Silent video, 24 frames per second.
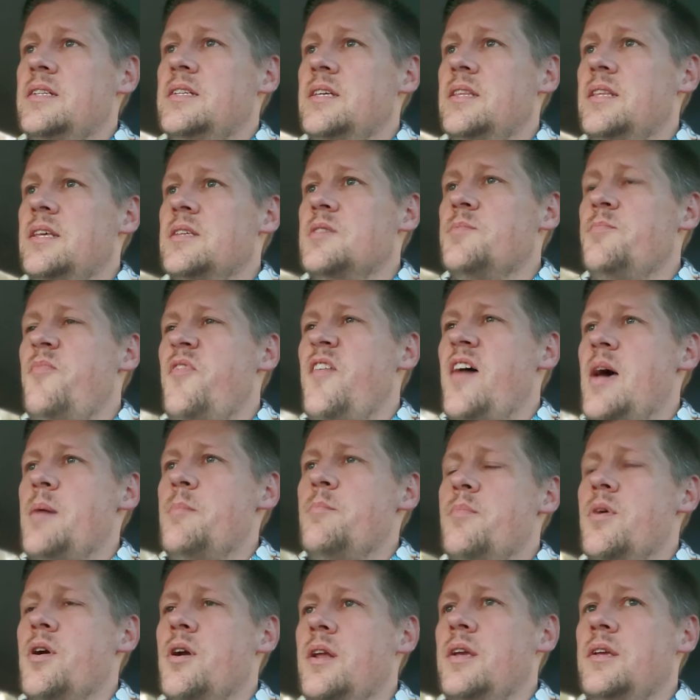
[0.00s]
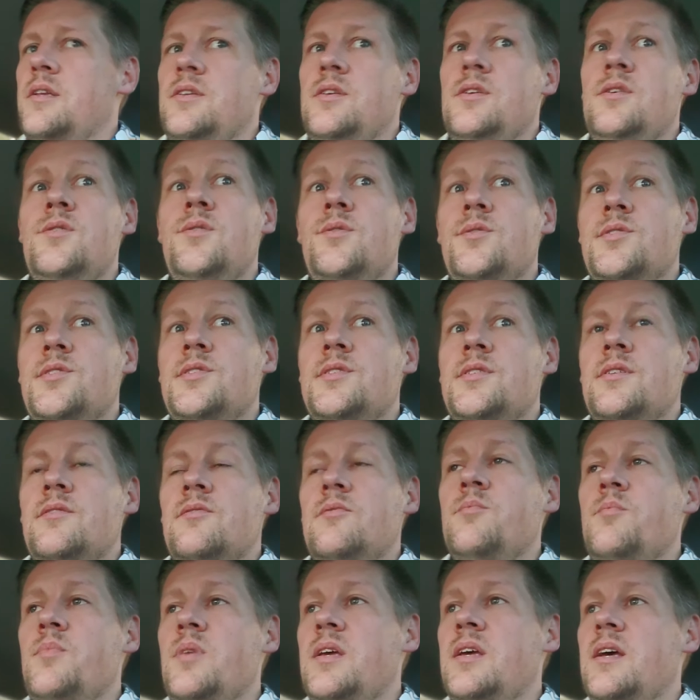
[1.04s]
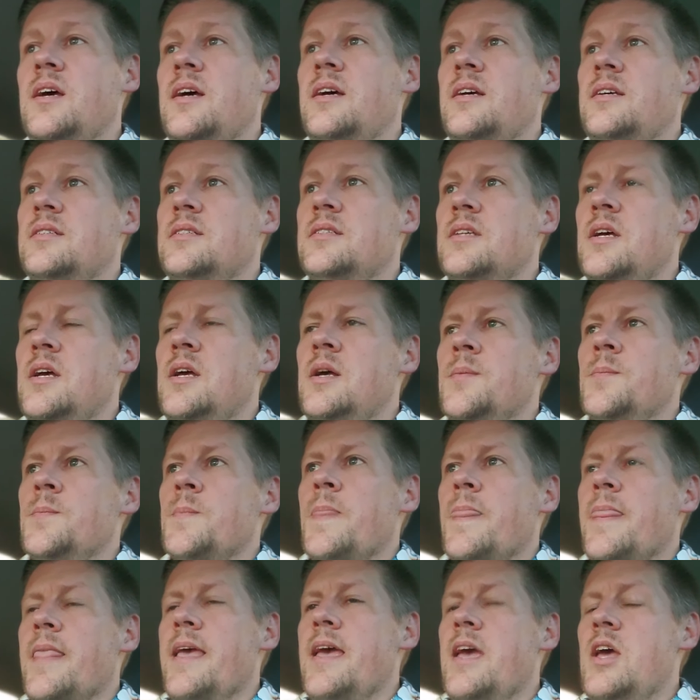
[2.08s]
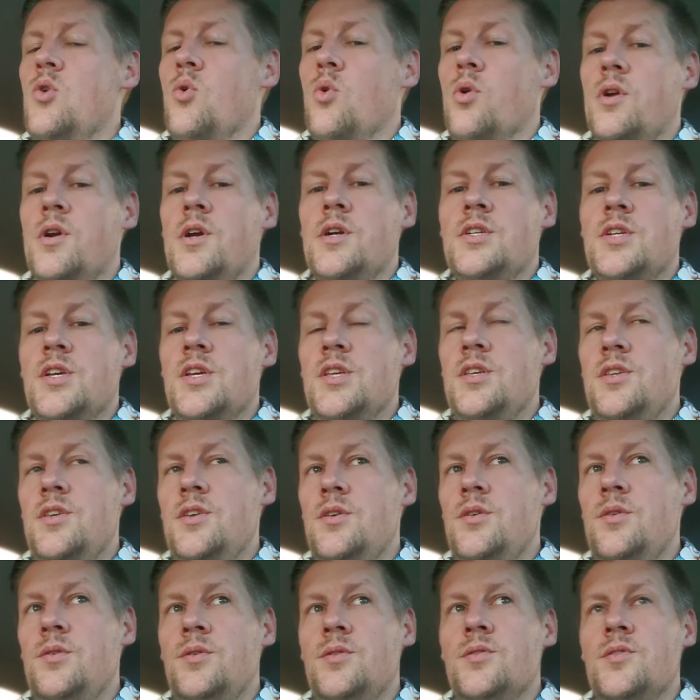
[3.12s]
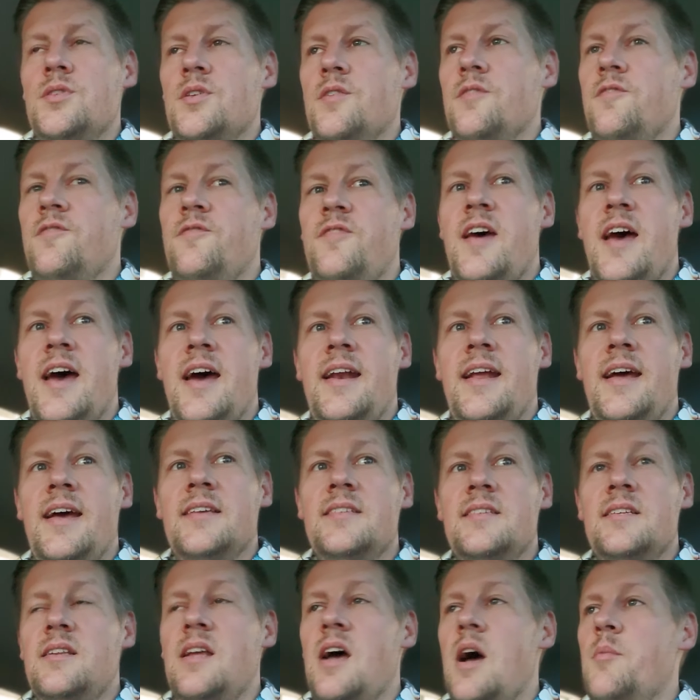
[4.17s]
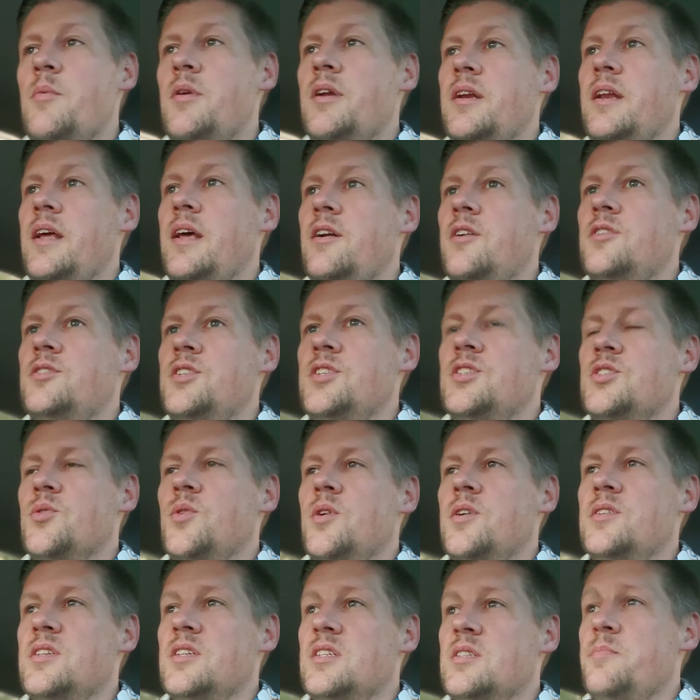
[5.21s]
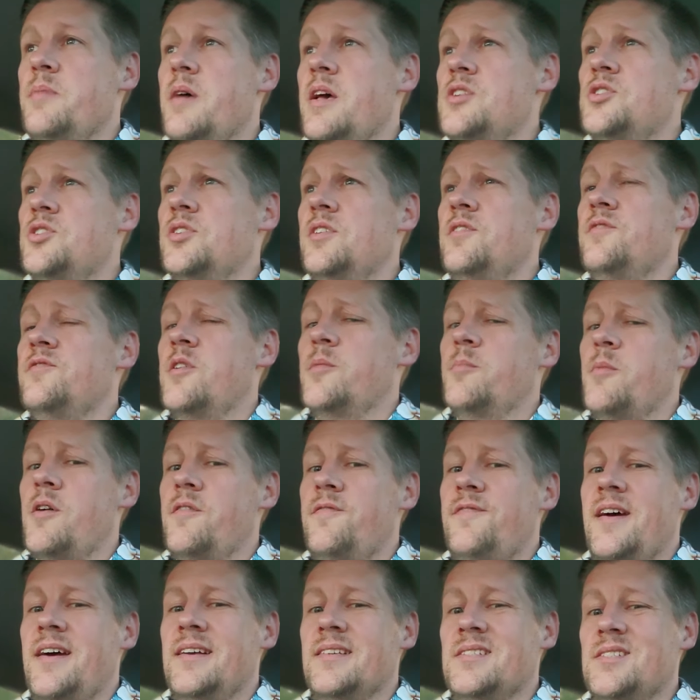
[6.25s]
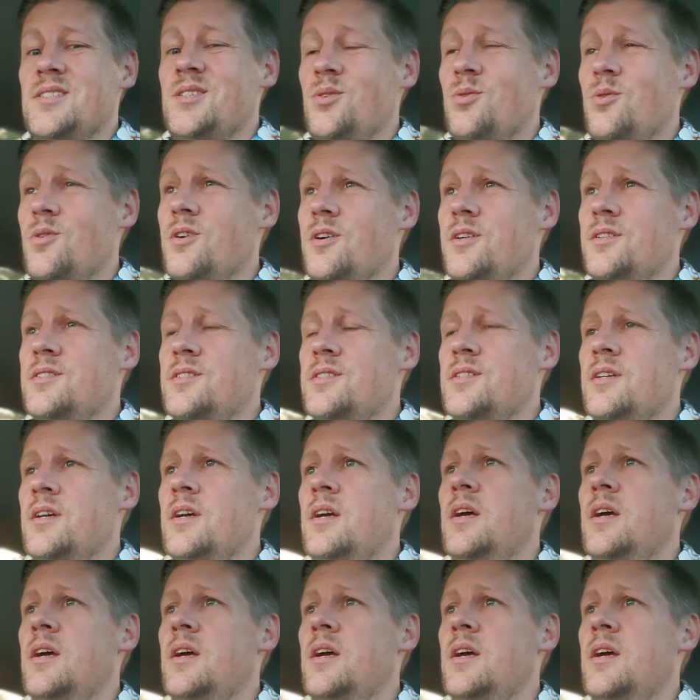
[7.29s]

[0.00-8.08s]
this fat burning use, because in order to use fat as a dominant energy source, especially from our fat stores,